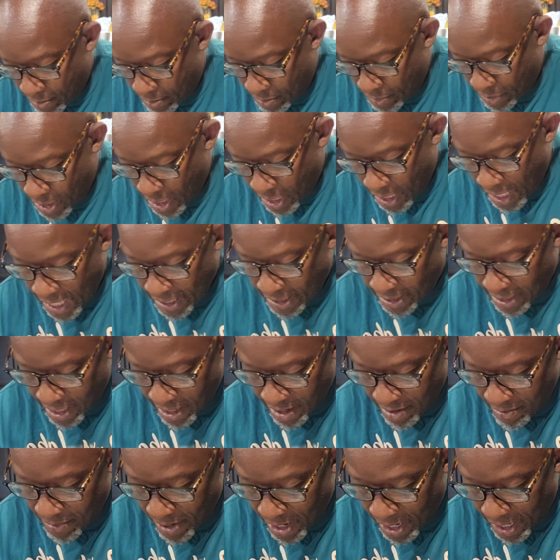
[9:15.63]
But I like to
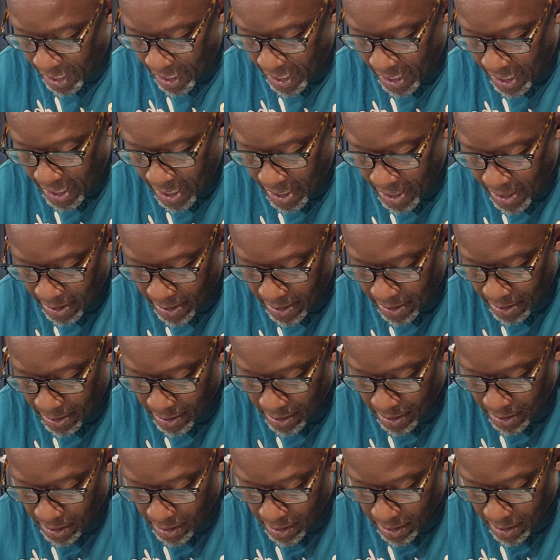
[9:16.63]
have my
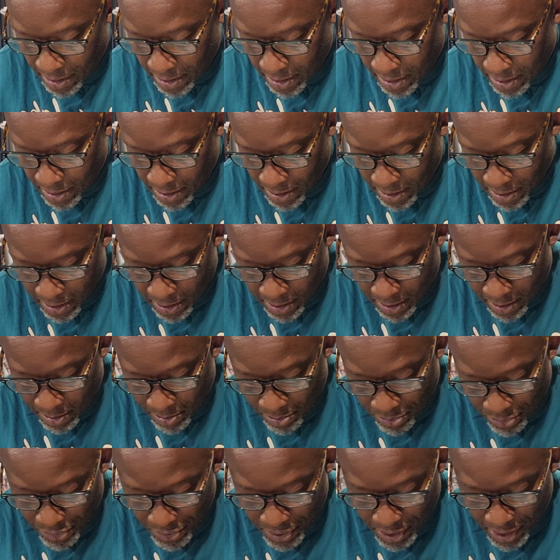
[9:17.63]
ends
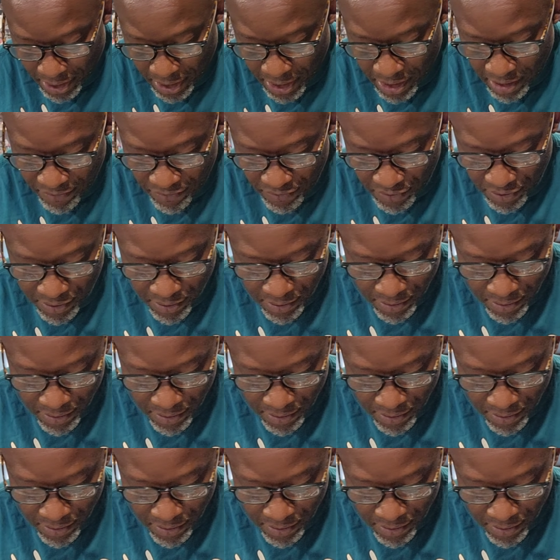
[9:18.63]
pretty even.